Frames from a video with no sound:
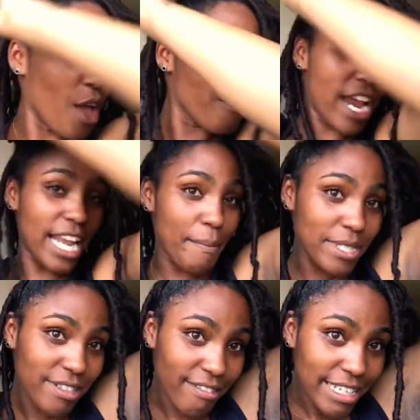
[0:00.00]
All right, let
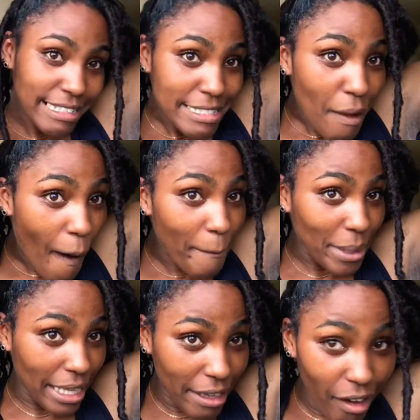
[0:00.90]
me tie this
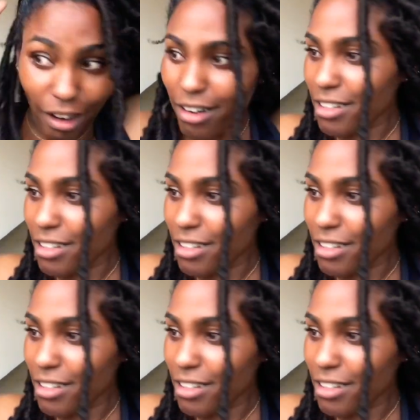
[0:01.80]
up here.